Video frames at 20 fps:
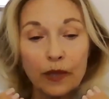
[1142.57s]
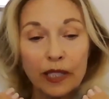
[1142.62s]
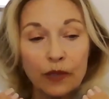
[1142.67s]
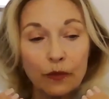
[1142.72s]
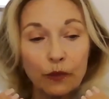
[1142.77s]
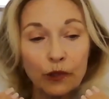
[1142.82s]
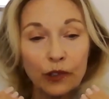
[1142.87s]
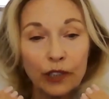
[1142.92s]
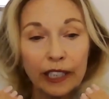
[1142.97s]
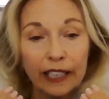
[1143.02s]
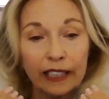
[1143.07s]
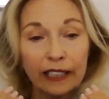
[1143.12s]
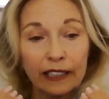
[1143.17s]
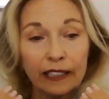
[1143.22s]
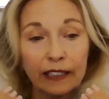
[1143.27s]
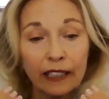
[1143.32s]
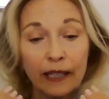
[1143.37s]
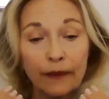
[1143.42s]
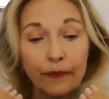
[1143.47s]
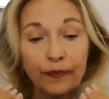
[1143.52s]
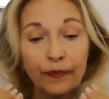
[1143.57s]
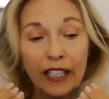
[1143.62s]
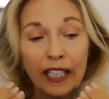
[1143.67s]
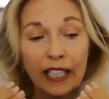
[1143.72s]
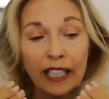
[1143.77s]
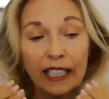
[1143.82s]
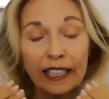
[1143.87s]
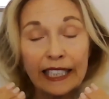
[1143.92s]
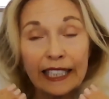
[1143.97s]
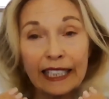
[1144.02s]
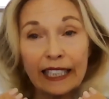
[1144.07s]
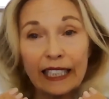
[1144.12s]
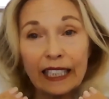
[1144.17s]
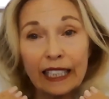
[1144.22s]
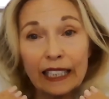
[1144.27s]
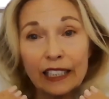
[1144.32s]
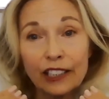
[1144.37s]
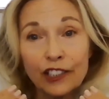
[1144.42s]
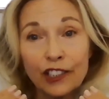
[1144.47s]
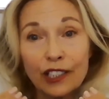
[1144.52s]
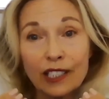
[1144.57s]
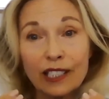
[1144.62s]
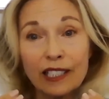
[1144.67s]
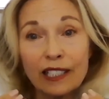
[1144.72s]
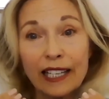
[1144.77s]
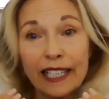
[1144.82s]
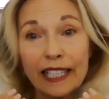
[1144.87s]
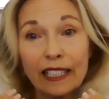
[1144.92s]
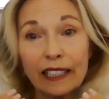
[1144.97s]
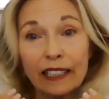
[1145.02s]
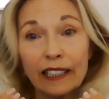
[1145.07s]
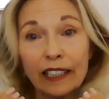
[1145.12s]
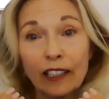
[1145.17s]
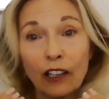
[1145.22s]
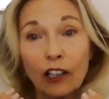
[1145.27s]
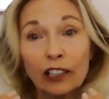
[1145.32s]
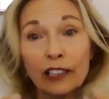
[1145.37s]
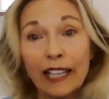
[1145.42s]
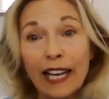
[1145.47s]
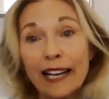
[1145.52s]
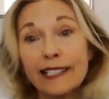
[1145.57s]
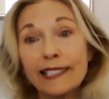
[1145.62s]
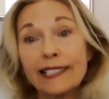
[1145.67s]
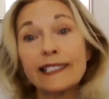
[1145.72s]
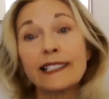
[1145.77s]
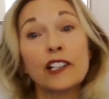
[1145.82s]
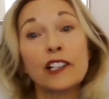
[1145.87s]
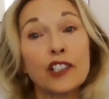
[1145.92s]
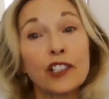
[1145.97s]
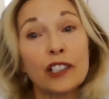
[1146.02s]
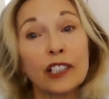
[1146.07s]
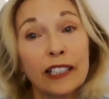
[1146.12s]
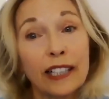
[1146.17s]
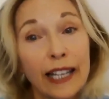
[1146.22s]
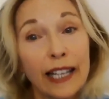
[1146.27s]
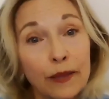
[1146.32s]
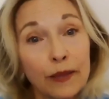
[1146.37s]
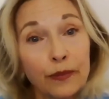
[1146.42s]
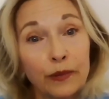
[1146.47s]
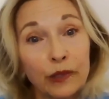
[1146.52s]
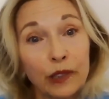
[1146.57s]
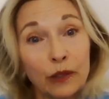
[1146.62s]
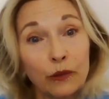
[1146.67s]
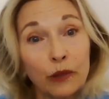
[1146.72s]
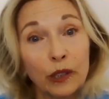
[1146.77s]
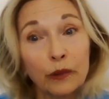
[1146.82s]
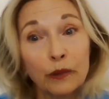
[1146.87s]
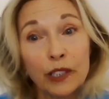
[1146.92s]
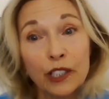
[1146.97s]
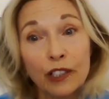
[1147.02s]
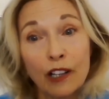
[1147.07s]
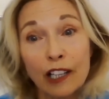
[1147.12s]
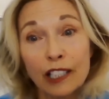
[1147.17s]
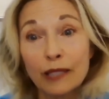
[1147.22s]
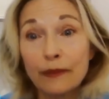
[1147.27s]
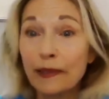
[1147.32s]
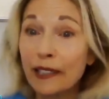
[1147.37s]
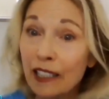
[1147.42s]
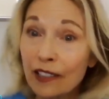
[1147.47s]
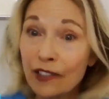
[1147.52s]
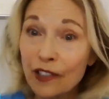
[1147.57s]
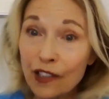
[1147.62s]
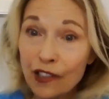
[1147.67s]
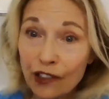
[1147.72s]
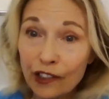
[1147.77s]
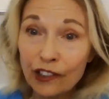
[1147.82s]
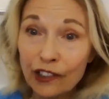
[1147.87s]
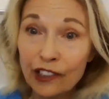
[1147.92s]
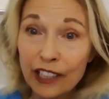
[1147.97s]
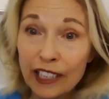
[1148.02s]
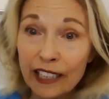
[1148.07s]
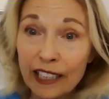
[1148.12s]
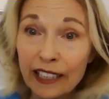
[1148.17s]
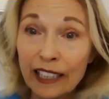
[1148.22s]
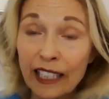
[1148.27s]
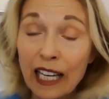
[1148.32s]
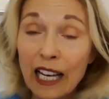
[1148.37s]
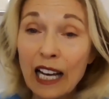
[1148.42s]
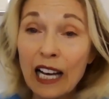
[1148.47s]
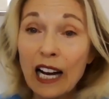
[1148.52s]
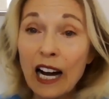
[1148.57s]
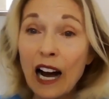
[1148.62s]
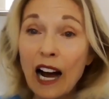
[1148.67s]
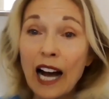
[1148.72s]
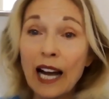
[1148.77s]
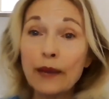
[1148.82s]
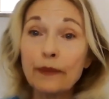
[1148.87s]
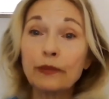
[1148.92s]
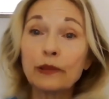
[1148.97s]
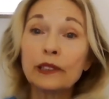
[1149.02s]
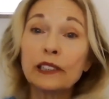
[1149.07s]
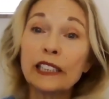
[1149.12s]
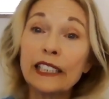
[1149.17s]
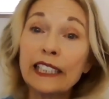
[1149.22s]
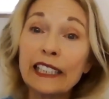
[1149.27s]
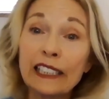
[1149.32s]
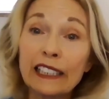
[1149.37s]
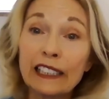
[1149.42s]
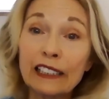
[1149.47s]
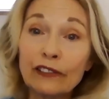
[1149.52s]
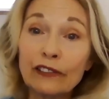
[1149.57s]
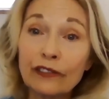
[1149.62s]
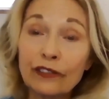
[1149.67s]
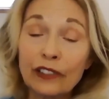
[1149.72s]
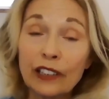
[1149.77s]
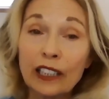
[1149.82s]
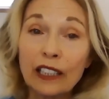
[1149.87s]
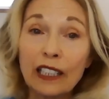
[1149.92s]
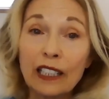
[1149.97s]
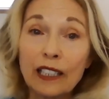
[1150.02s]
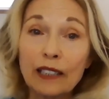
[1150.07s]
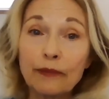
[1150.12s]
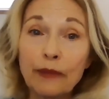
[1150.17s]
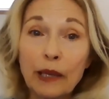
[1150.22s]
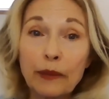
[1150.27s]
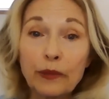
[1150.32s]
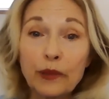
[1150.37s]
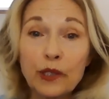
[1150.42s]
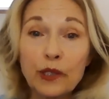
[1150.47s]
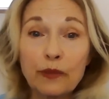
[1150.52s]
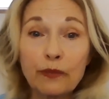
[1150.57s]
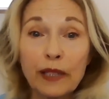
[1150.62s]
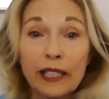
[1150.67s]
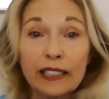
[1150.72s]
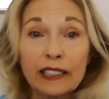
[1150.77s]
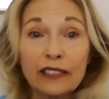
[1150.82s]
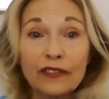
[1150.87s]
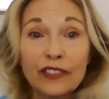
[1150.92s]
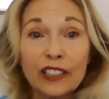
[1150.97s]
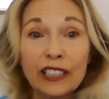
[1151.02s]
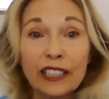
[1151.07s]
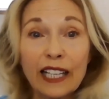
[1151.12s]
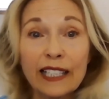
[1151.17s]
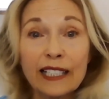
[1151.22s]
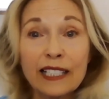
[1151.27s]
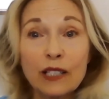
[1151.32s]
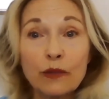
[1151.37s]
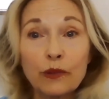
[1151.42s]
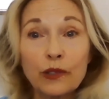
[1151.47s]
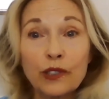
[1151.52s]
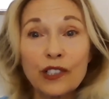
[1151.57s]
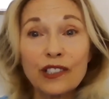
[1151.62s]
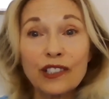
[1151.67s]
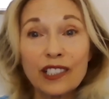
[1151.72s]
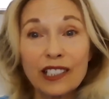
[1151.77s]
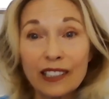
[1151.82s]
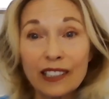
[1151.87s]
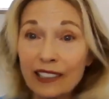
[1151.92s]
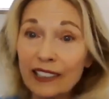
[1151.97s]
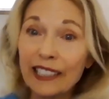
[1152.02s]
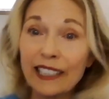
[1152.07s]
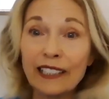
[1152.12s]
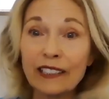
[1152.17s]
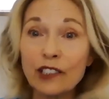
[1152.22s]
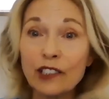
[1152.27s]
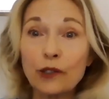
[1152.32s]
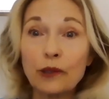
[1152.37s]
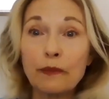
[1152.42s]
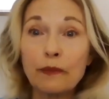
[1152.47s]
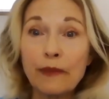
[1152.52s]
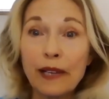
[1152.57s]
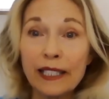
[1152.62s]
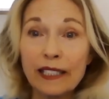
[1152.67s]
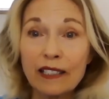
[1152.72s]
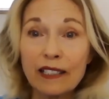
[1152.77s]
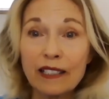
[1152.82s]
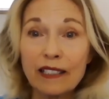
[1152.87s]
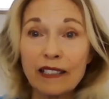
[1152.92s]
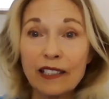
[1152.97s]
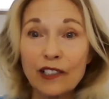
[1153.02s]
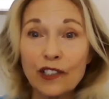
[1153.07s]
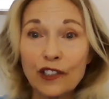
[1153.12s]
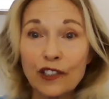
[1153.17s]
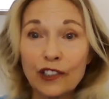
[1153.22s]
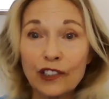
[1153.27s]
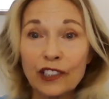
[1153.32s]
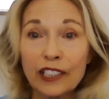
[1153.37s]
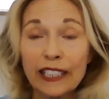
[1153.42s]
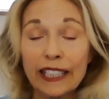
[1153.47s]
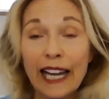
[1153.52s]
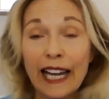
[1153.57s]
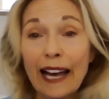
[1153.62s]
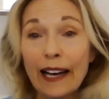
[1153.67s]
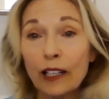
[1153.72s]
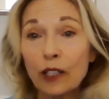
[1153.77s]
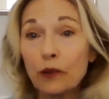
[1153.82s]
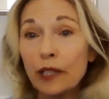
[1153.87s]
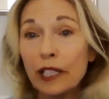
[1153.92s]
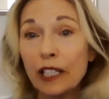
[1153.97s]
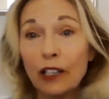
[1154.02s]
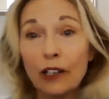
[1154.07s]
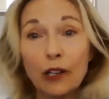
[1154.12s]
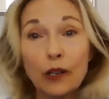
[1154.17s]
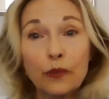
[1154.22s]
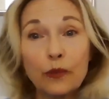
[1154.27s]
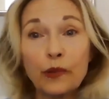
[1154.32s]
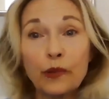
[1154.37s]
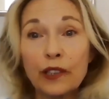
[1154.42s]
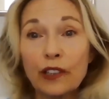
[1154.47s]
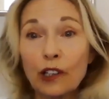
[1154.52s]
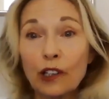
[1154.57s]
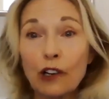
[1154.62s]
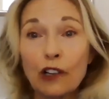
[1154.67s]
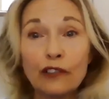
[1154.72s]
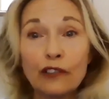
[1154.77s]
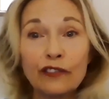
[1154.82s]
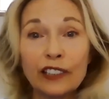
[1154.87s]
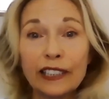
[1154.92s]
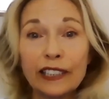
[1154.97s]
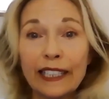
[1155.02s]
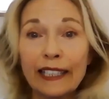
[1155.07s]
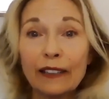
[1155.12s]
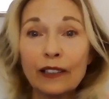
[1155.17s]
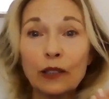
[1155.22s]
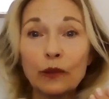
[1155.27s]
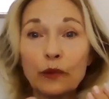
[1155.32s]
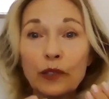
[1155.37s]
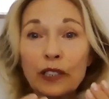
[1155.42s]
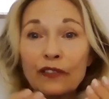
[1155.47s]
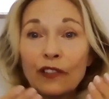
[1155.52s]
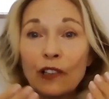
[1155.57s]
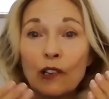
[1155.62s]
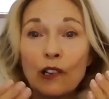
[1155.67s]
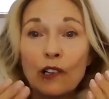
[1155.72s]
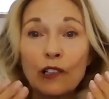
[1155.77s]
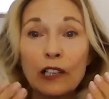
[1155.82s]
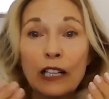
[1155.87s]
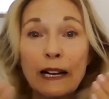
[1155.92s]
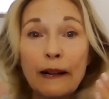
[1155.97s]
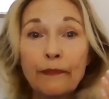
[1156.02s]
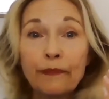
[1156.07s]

why we're in, and just like our last session in April, where we talked about uncertainty, I believe my perspective today is we're still in tremendous uncertainty. How do we cope with COVID now that we've all